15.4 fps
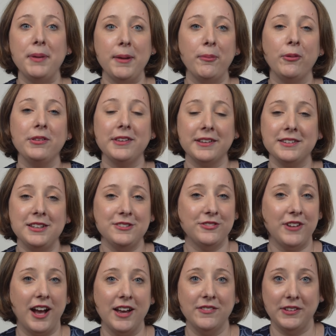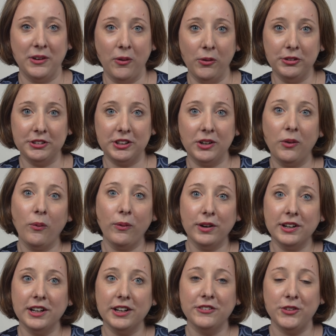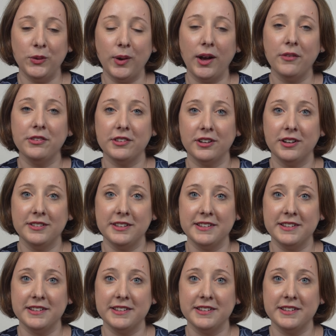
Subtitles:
people 65 and older, or if you have certain